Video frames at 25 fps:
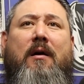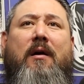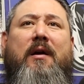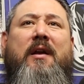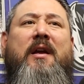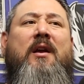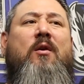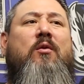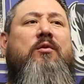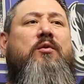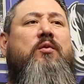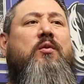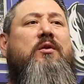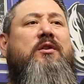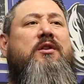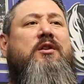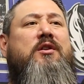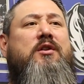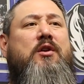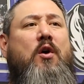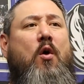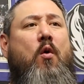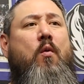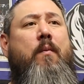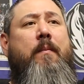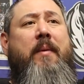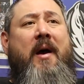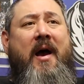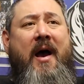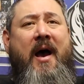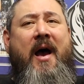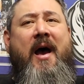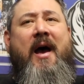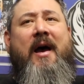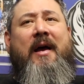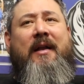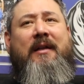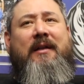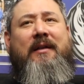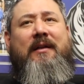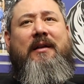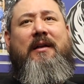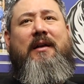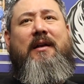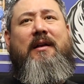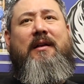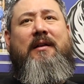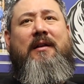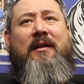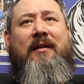Eagles were so bad
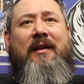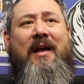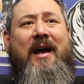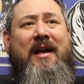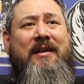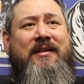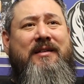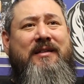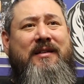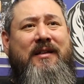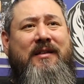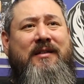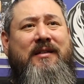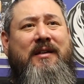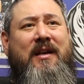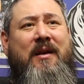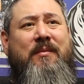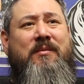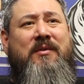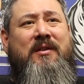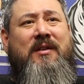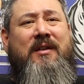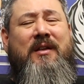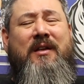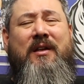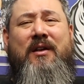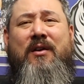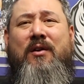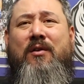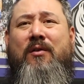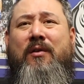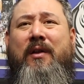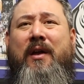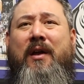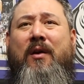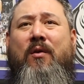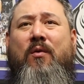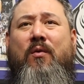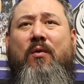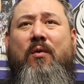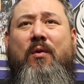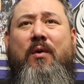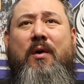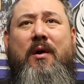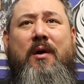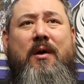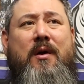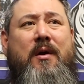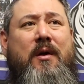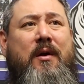the last 6 games of the year.
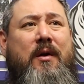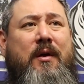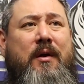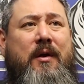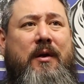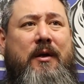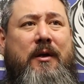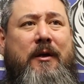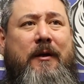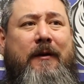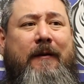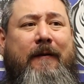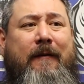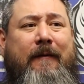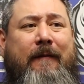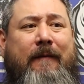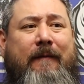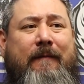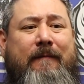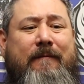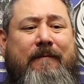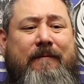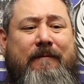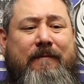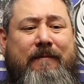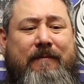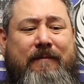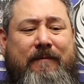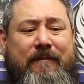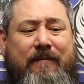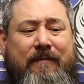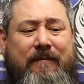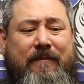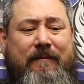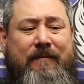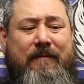Yeah, I was shocked.